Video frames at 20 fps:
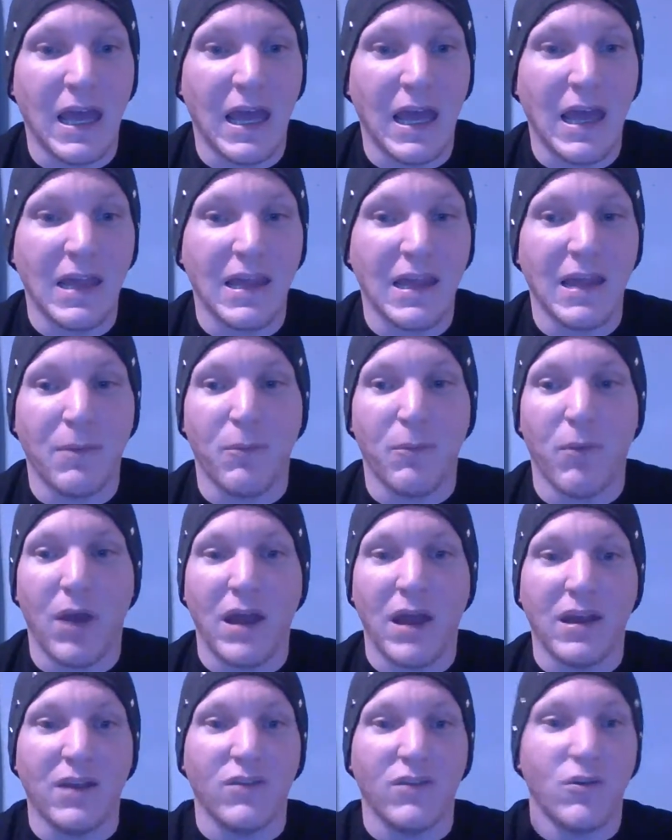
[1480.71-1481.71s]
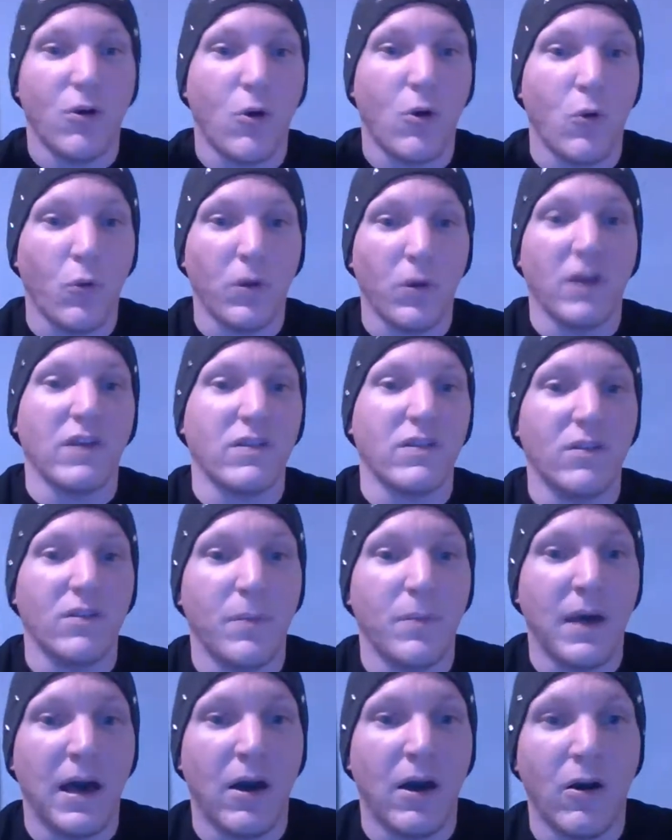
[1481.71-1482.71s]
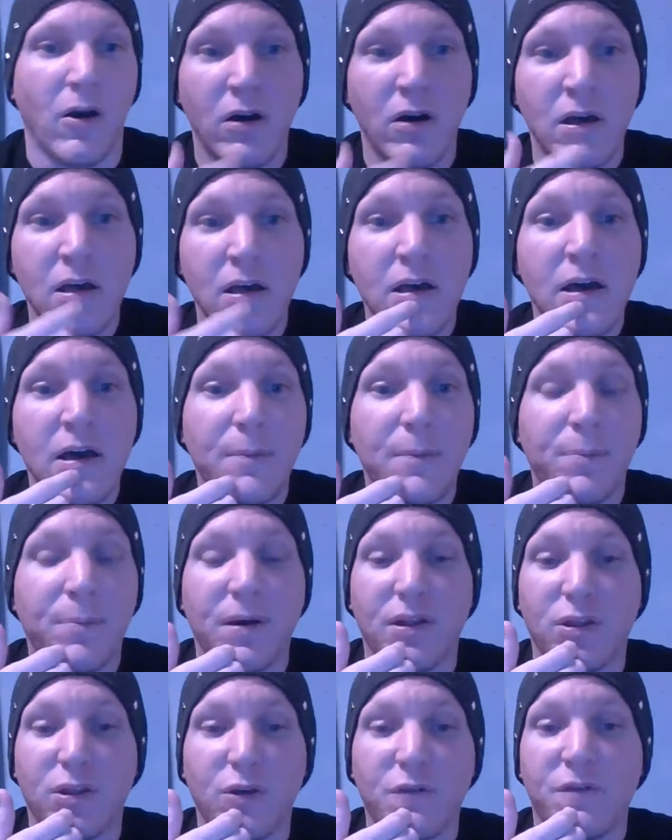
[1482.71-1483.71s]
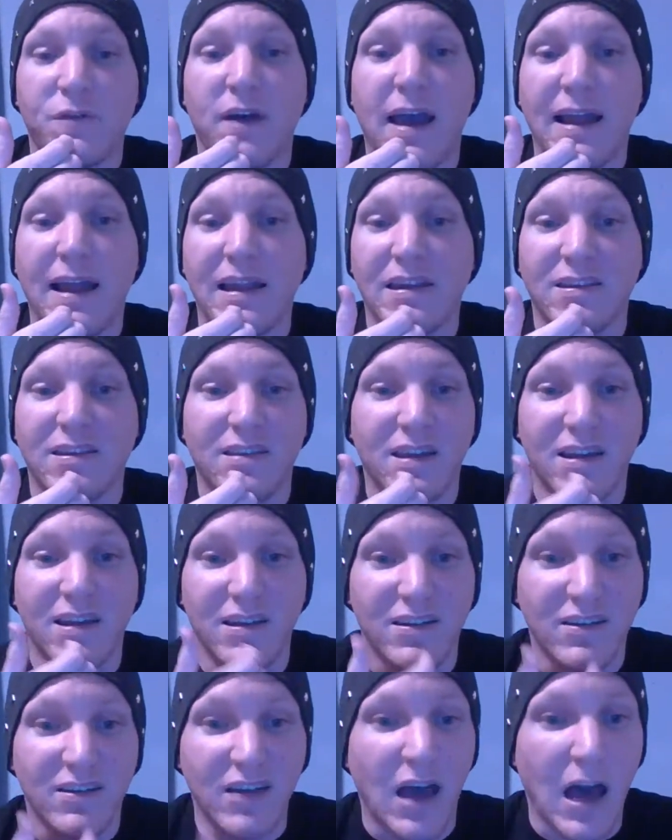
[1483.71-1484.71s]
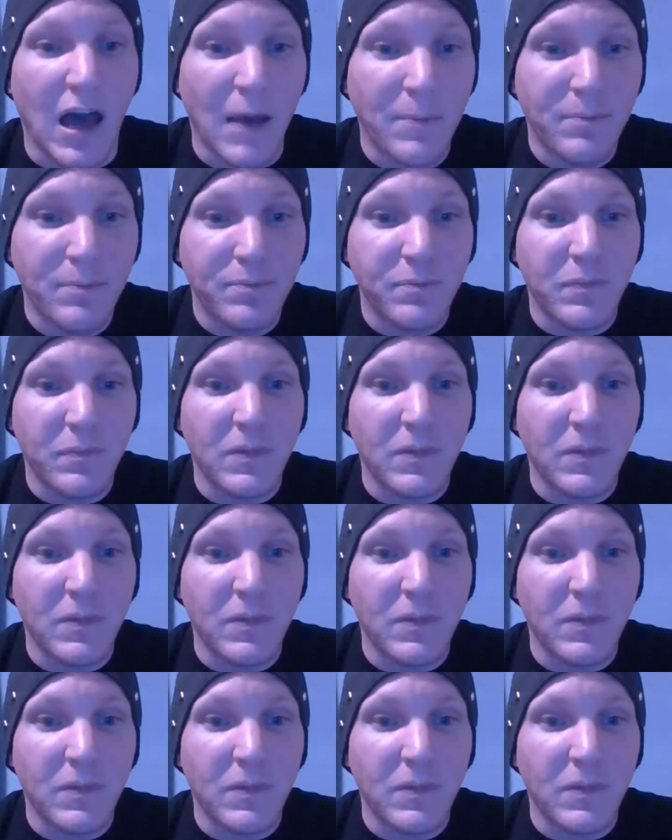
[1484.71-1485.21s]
And then Brandon Toll rings the bell, but their violence didn't stop.